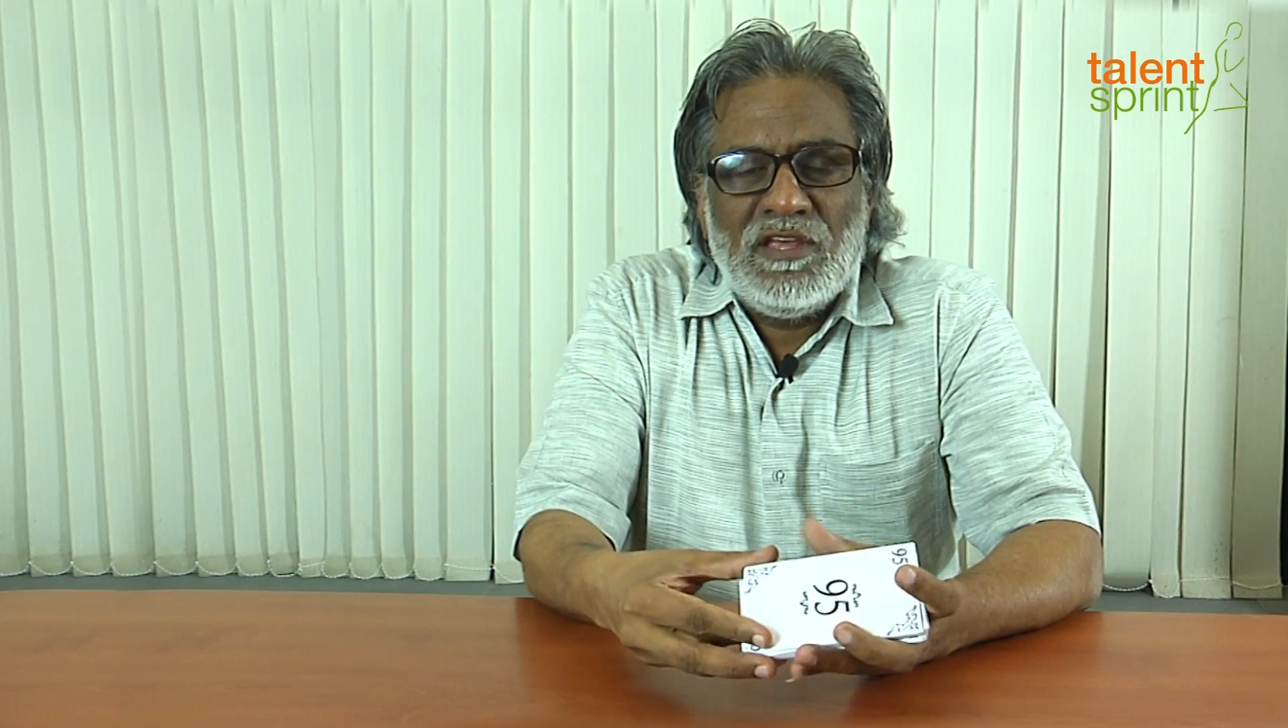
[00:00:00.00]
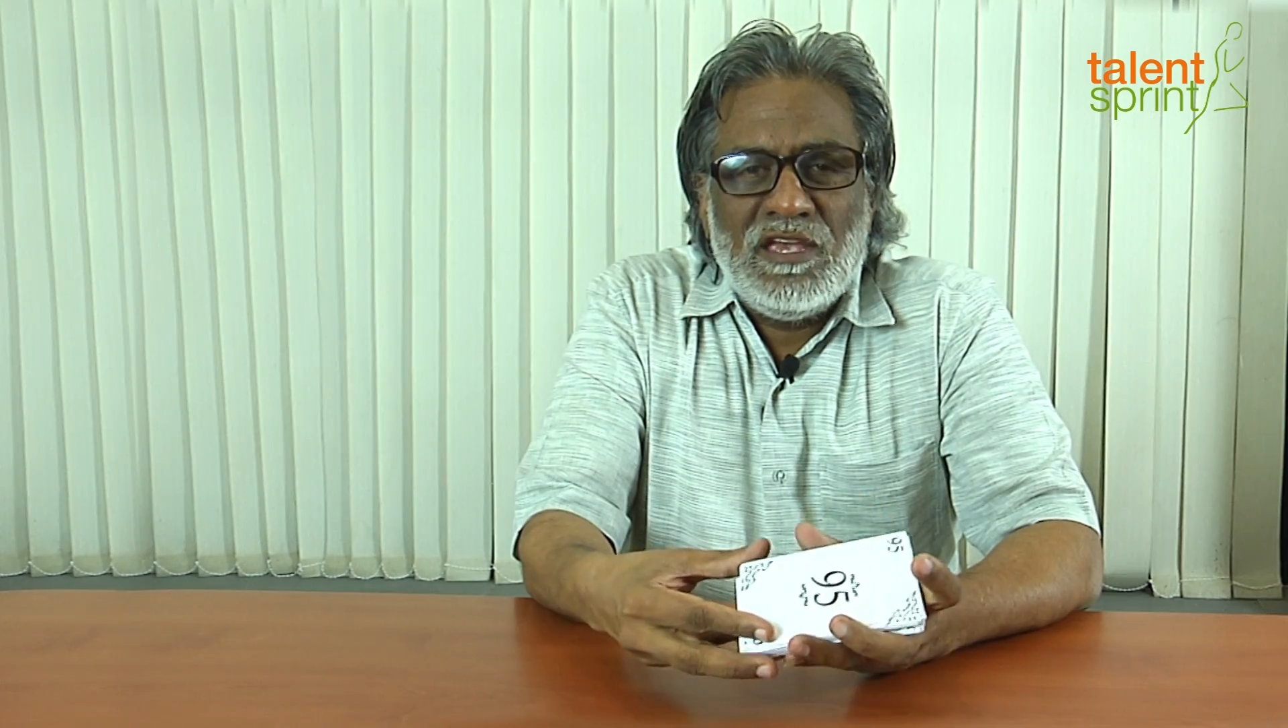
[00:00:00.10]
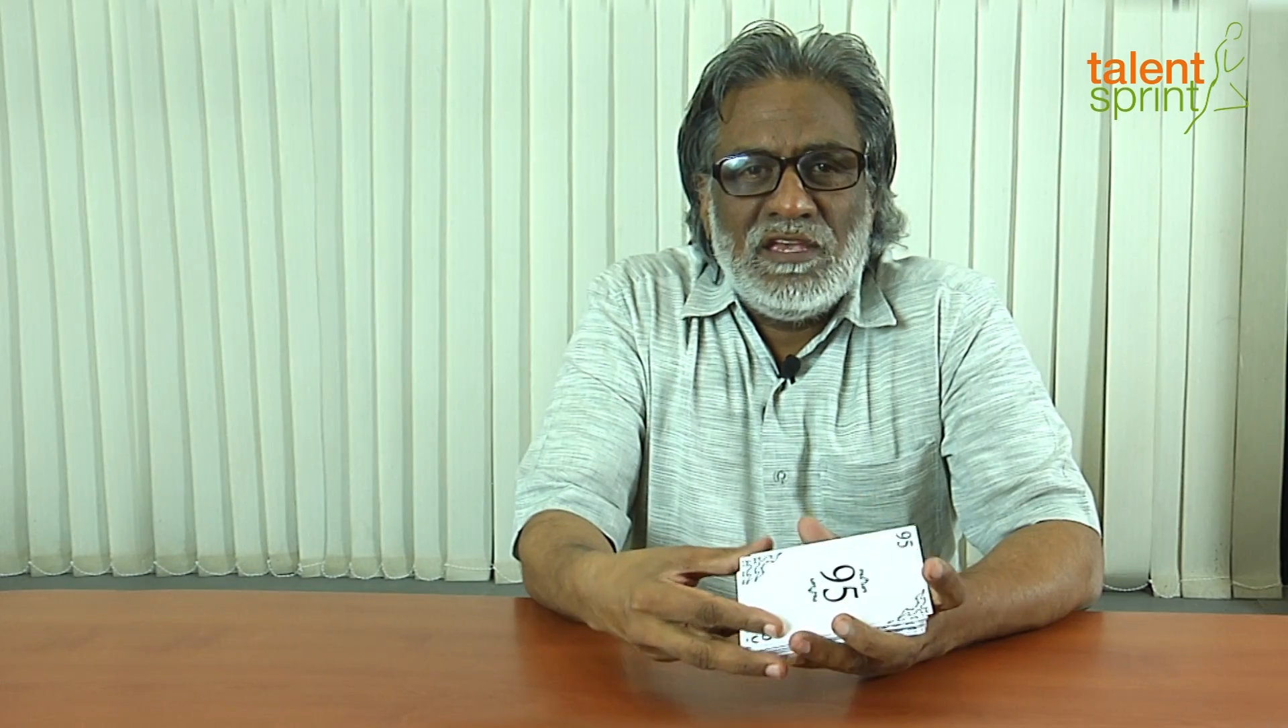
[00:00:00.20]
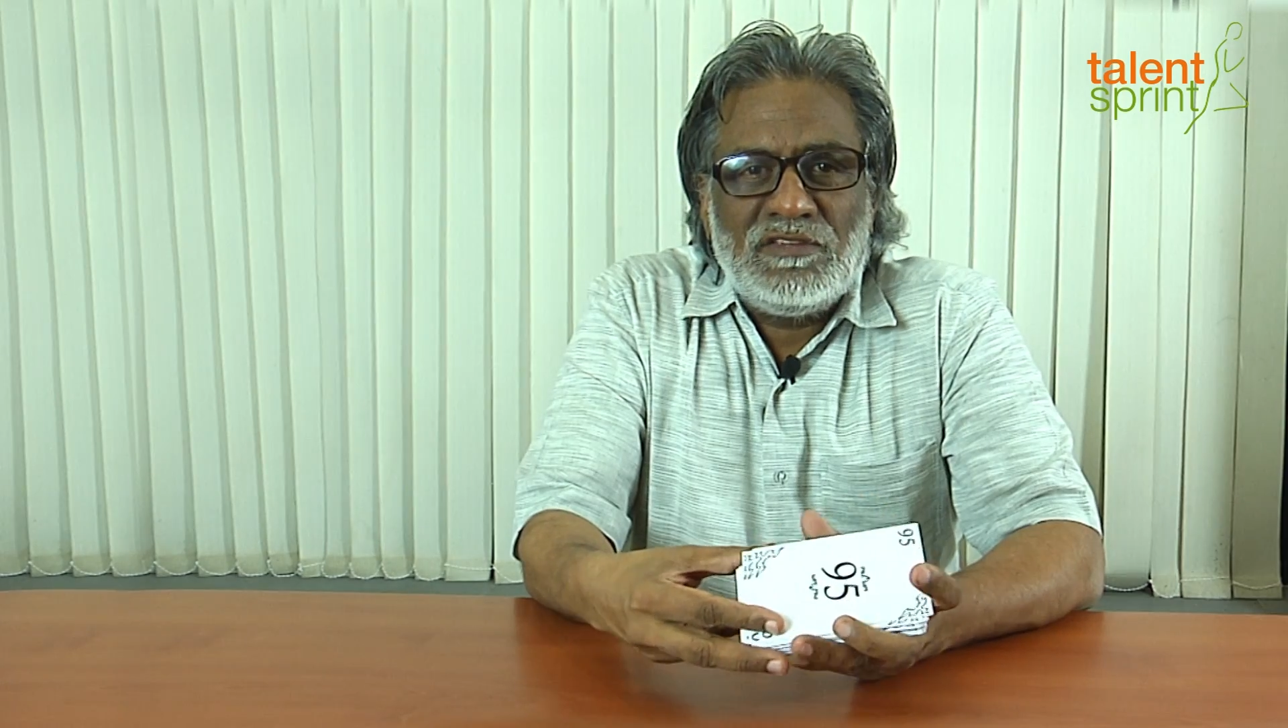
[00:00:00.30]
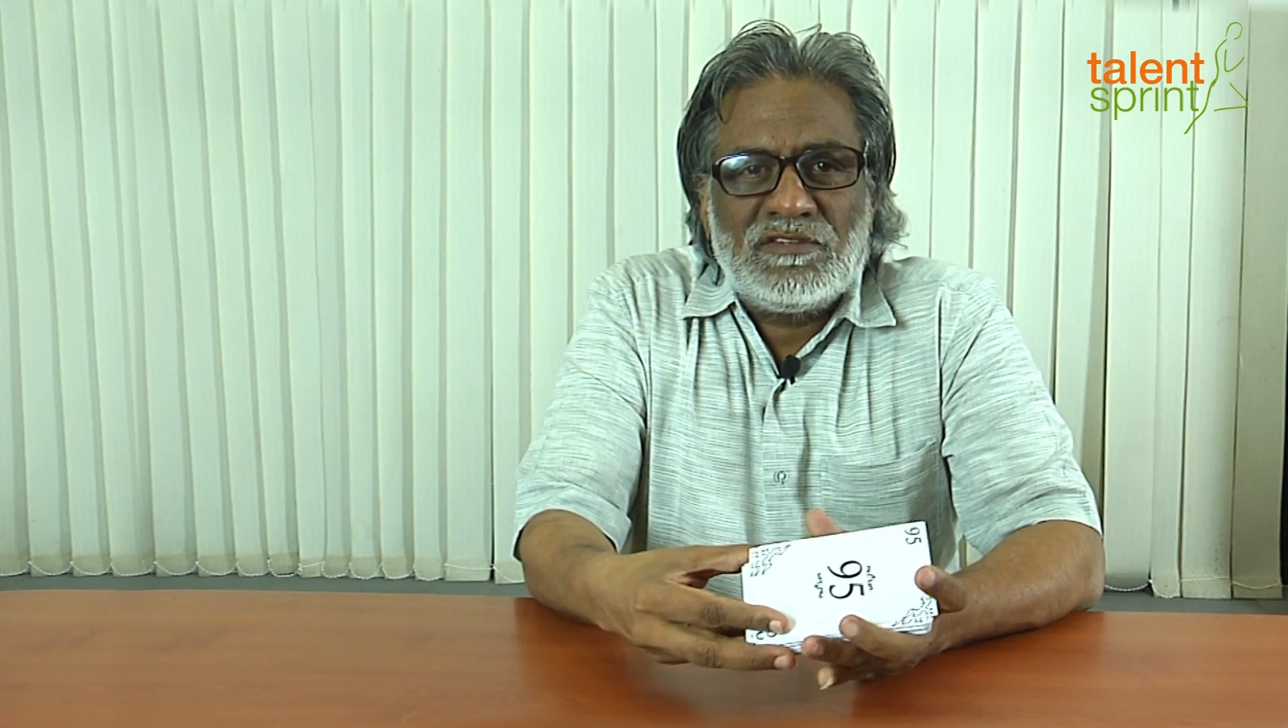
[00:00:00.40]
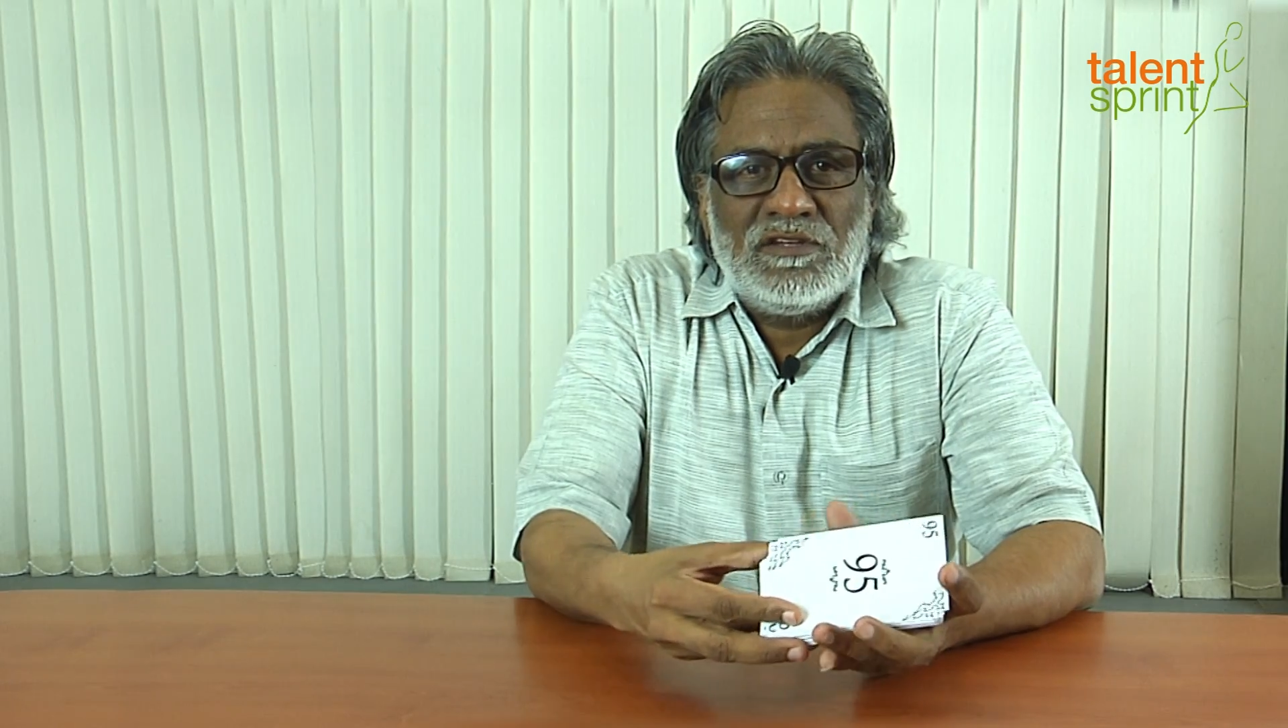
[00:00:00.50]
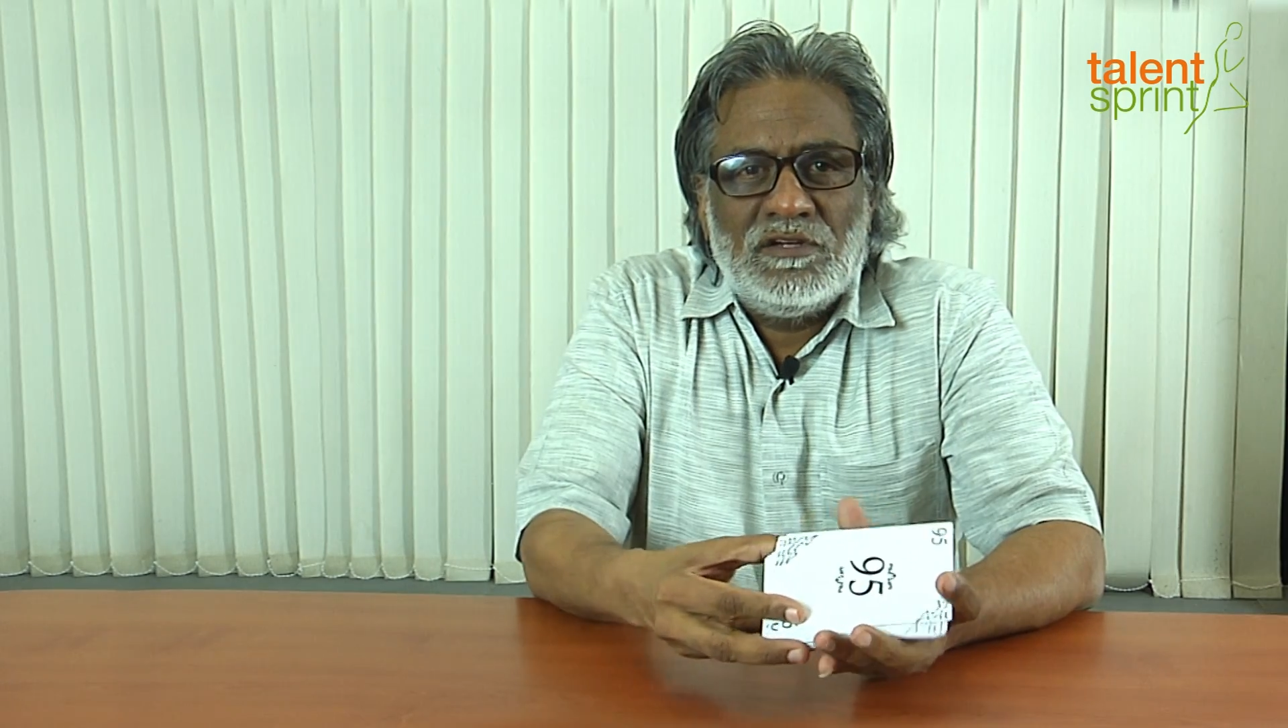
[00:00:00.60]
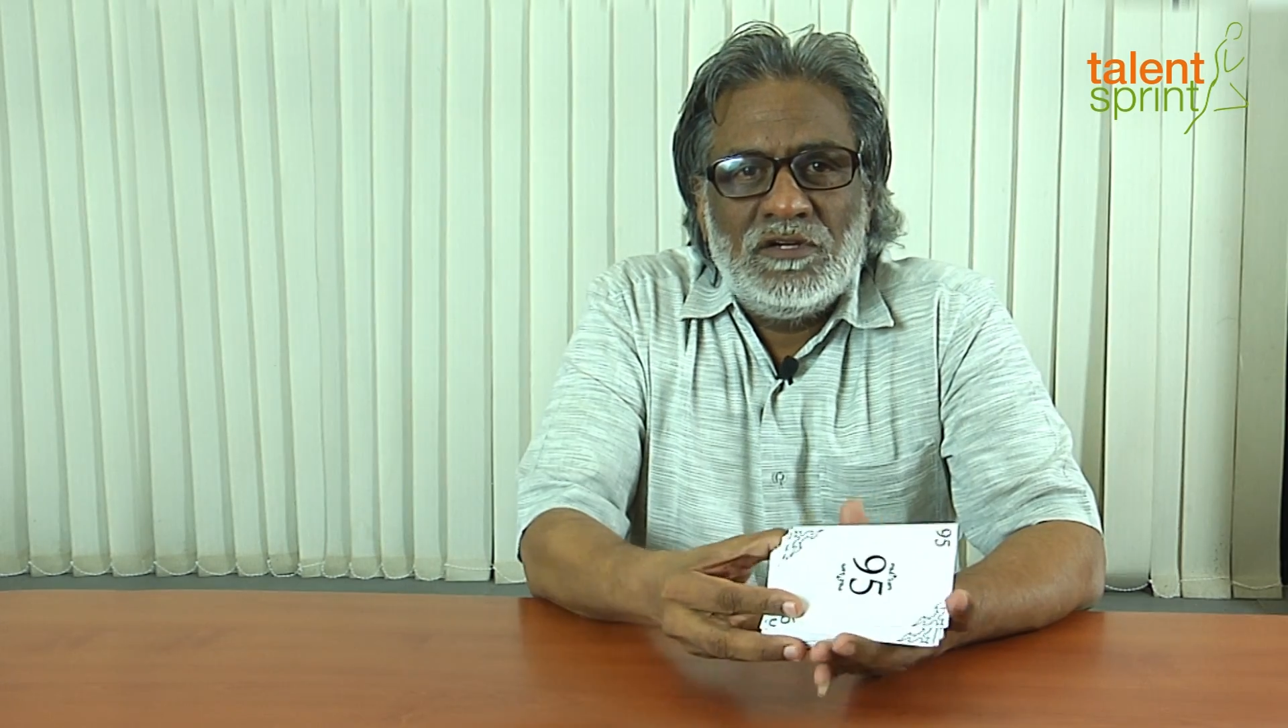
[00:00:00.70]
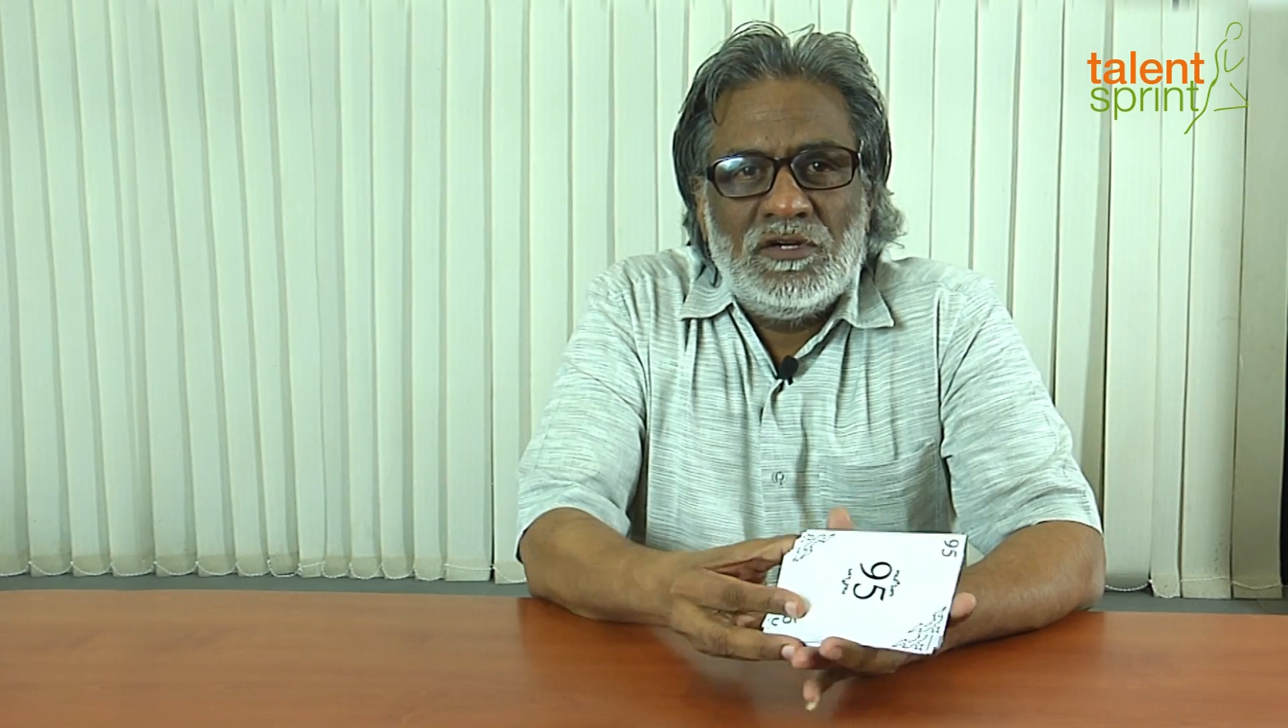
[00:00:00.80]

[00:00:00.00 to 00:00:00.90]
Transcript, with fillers: these